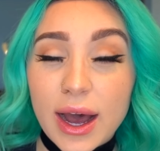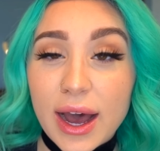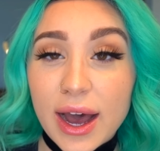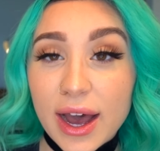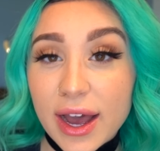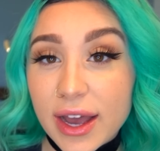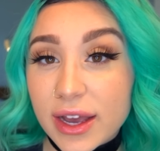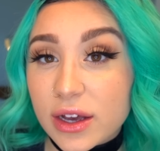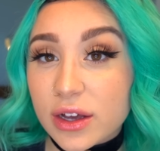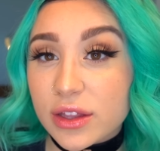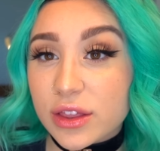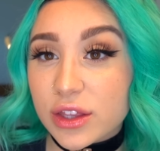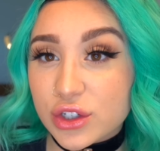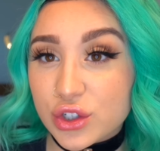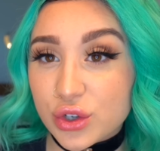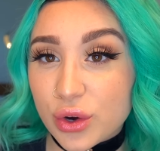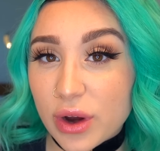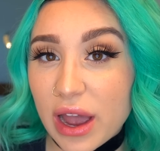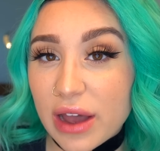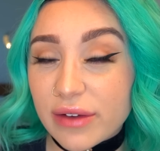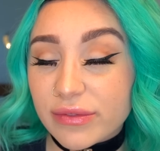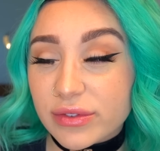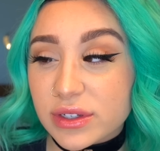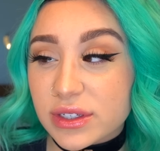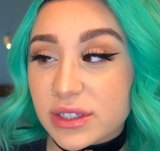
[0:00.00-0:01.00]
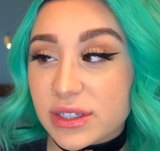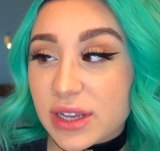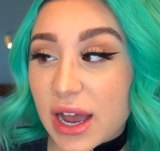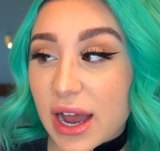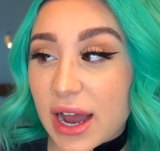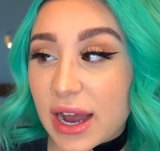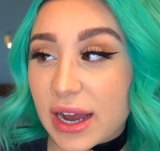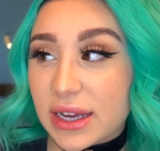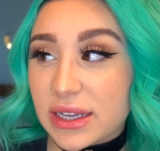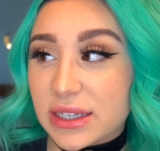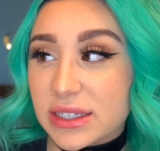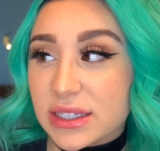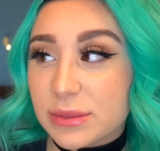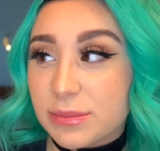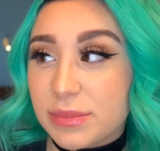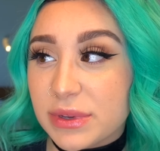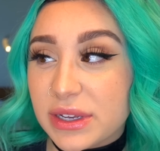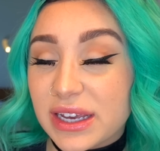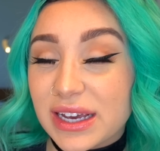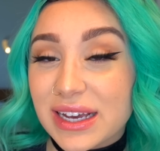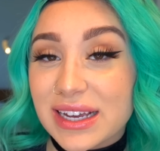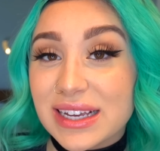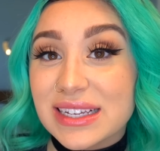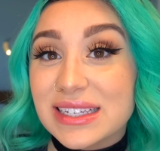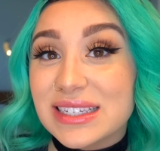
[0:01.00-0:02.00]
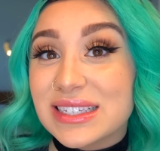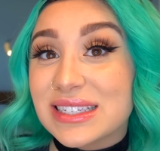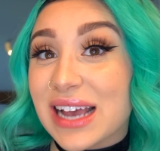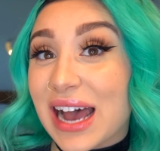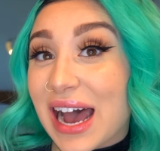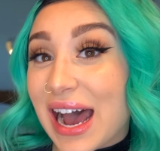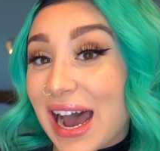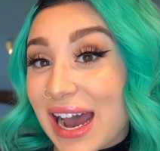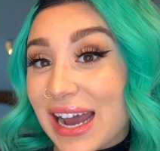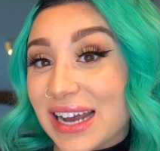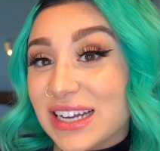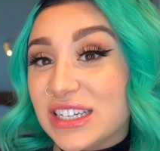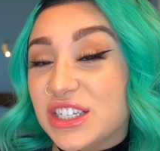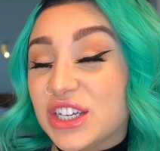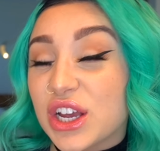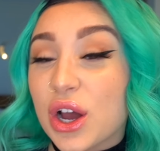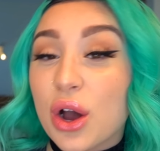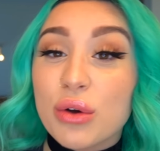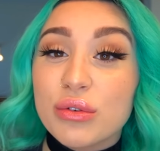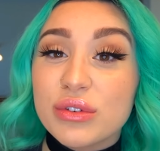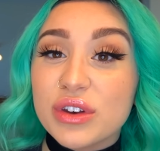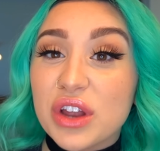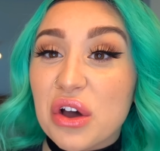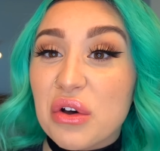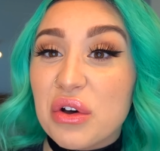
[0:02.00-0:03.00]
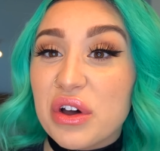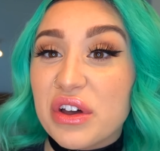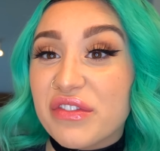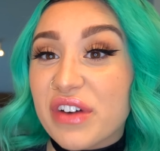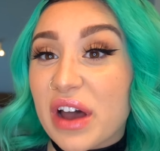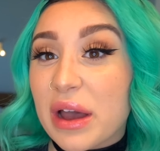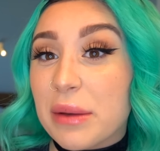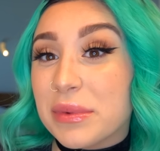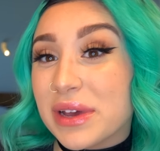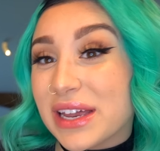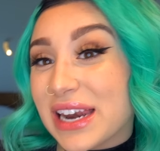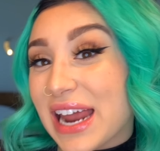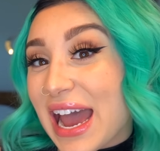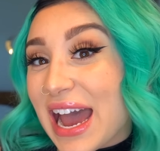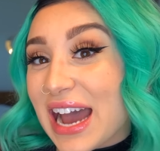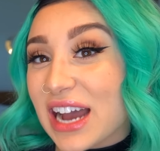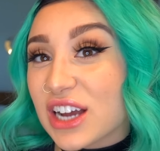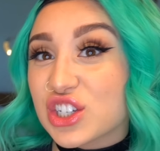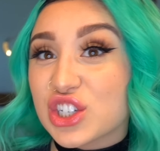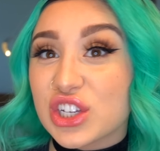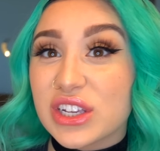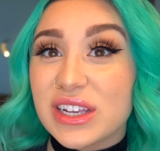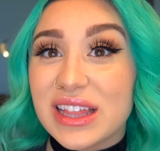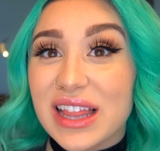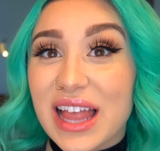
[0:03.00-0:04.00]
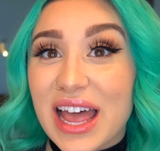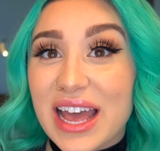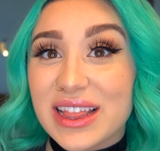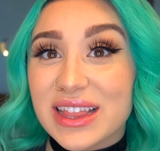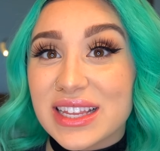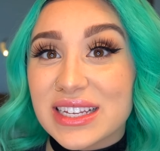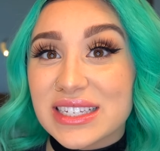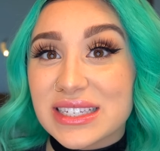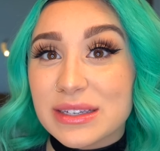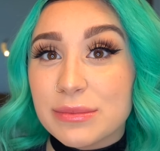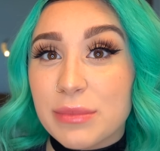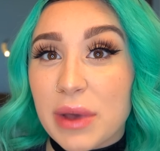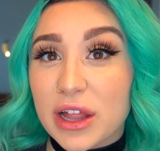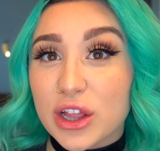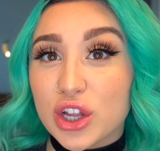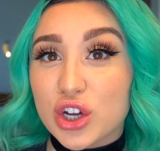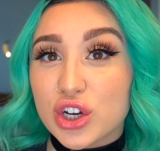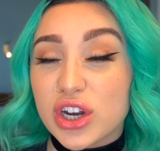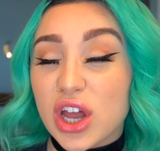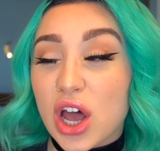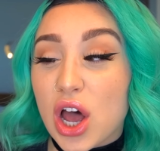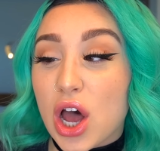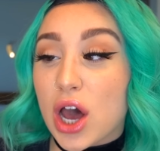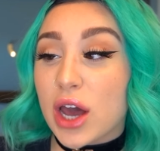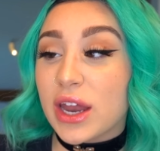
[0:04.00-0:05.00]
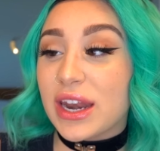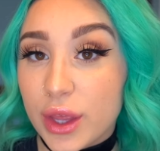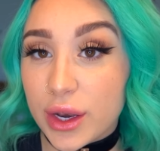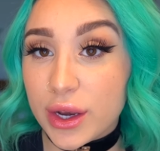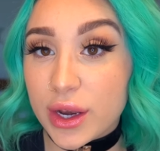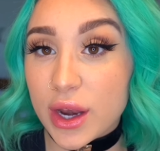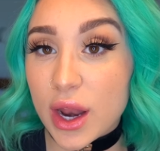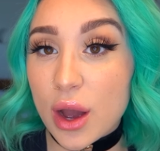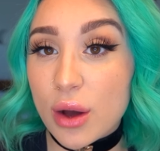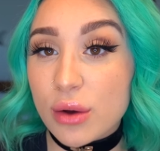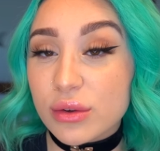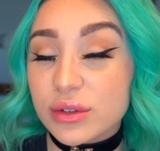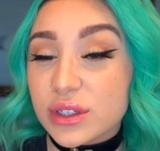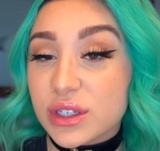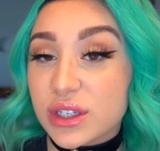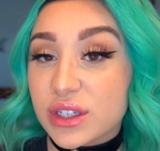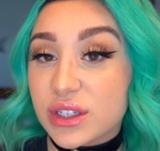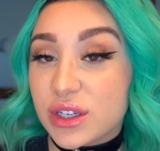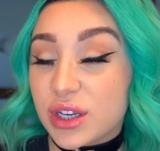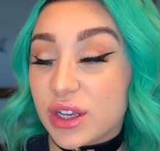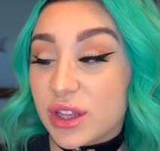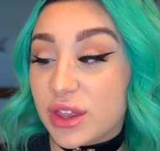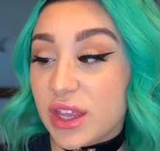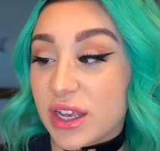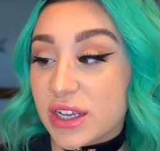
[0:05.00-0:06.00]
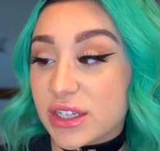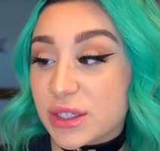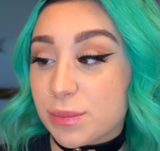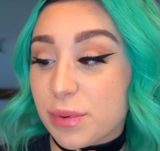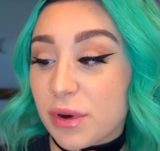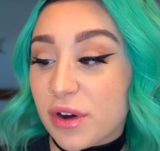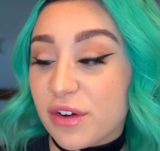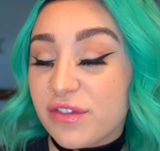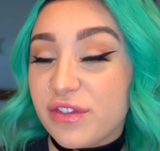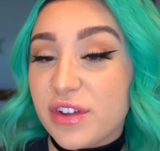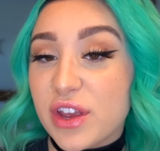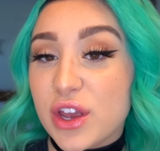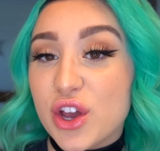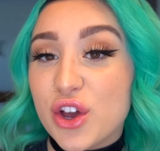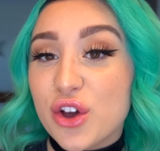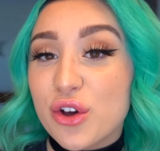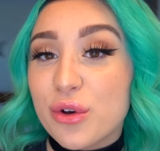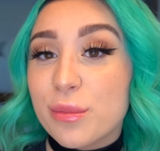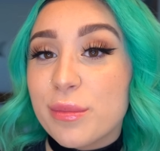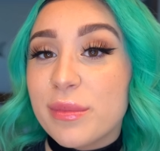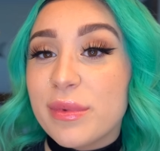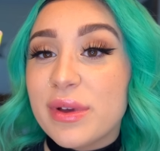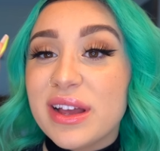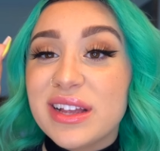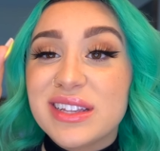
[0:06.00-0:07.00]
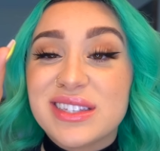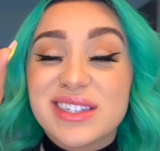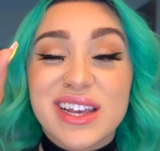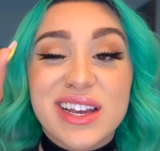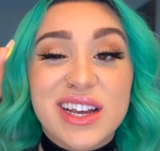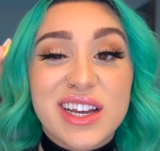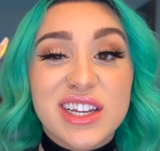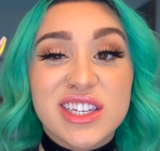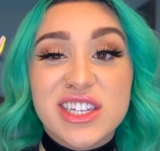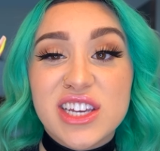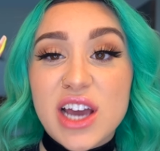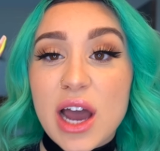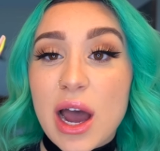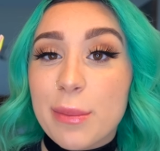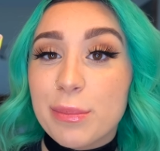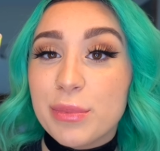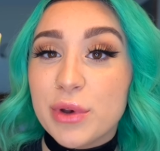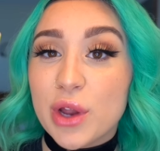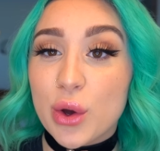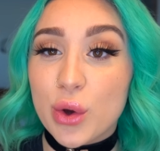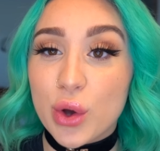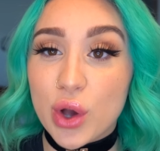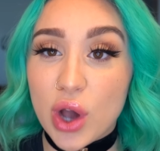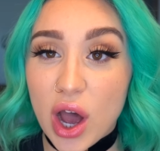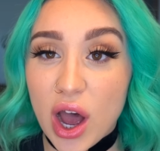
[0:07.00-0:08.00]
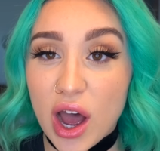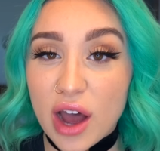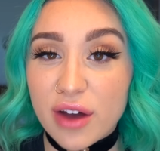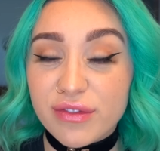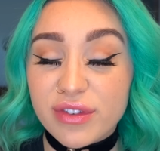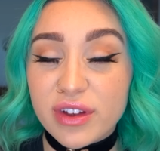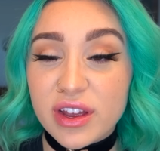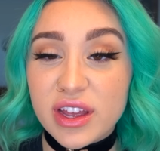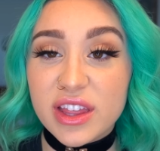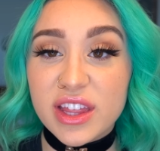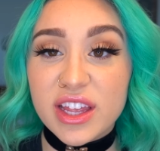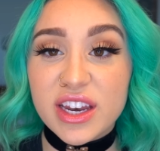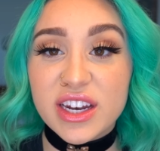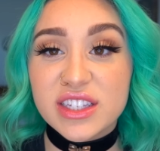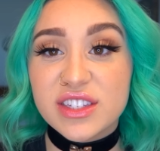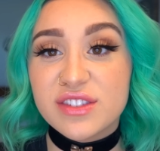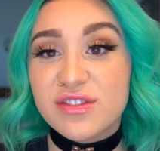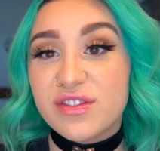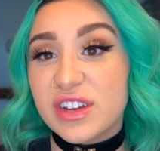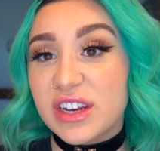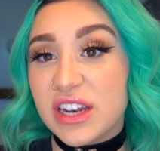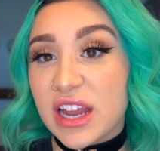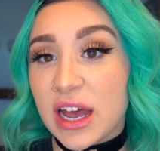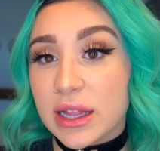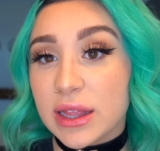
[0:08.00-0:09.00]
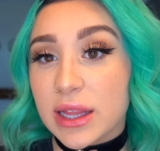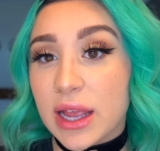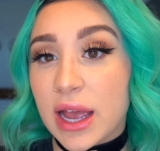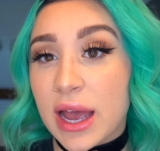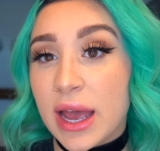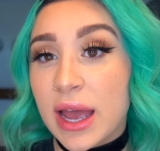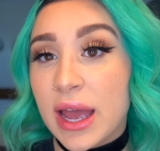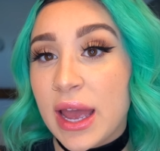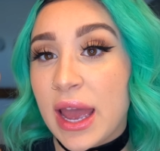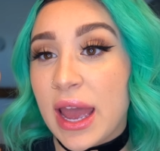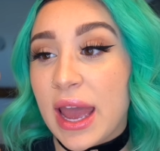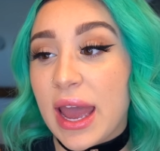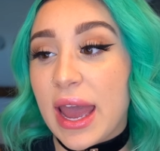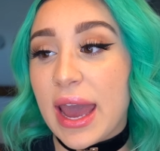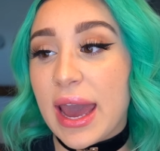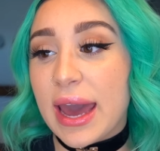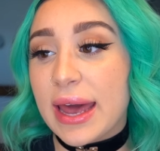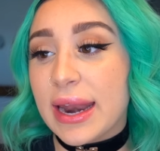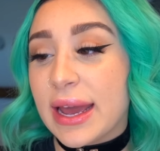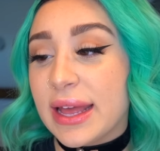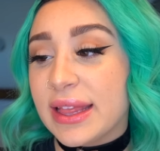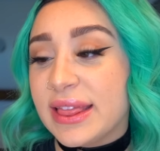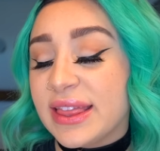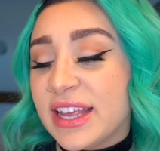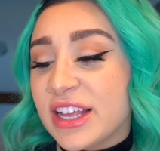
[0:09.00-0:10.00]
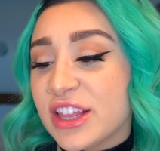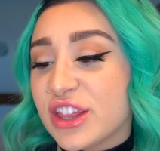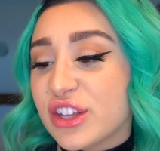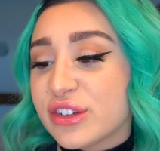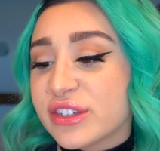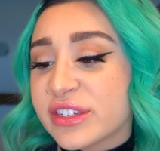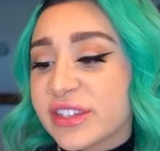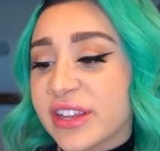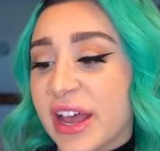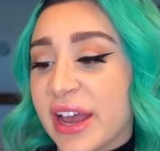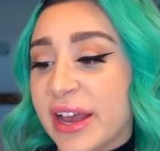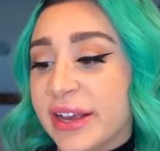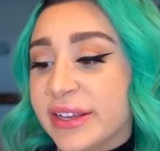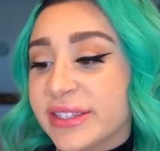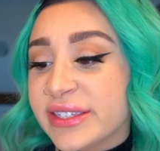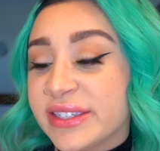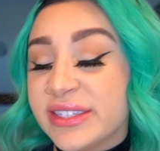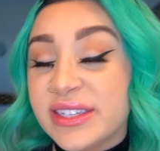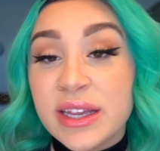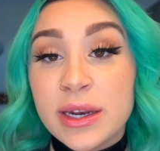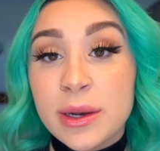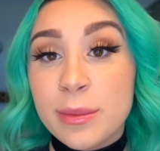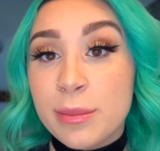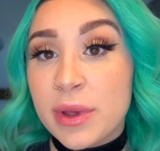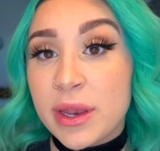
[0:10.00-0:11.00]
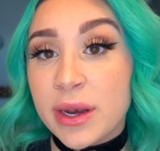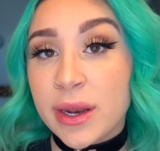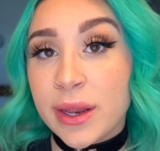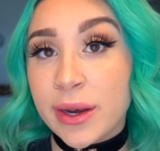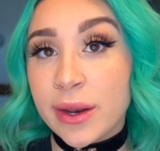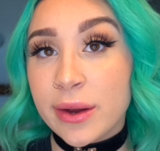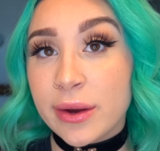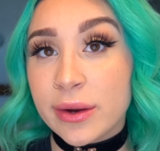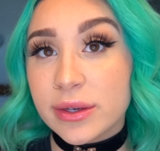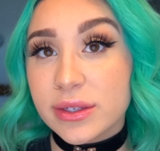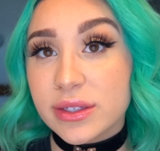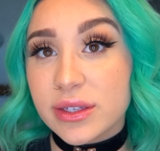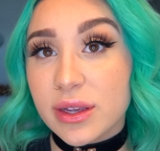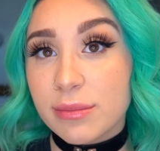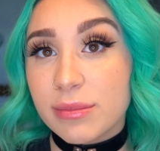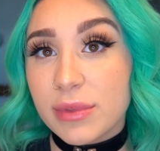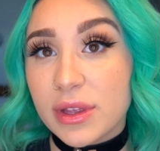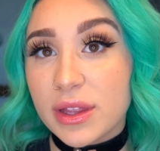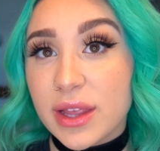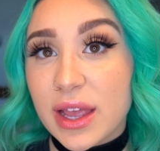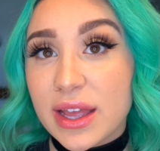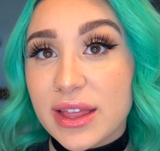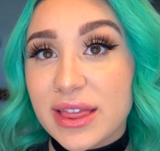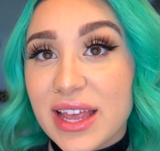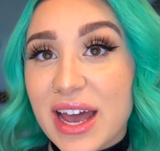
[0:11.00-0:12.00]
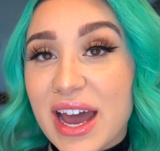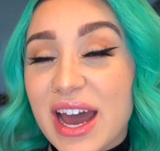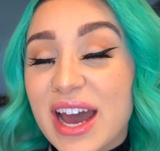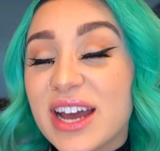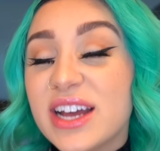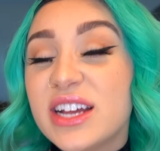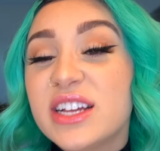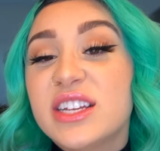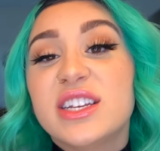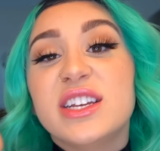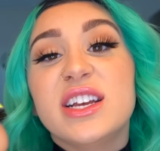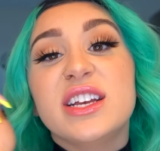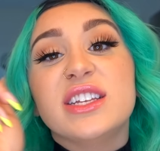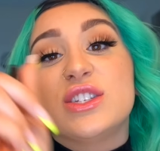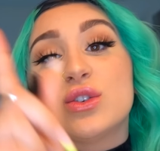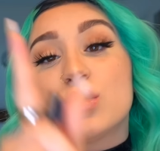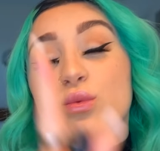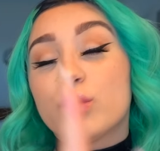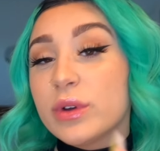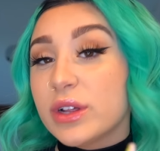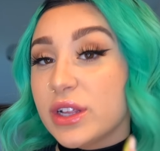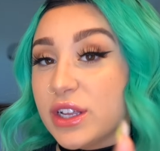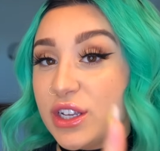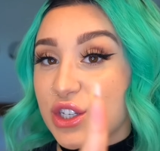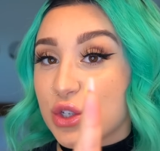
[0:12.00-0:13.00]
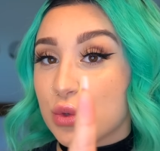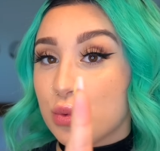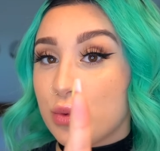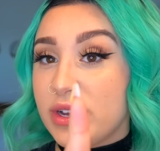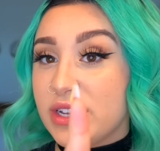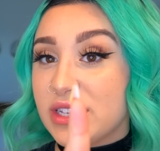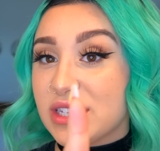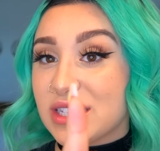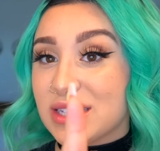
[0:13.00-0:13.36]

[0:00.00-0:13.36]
I got the travel size because I don't know if I'm gonna actually like the smell or not. The notes to this perfume, it's like a top note coffee, then it's vanilla, and I think there's like cinnamon in it or something like that. It's a really sweet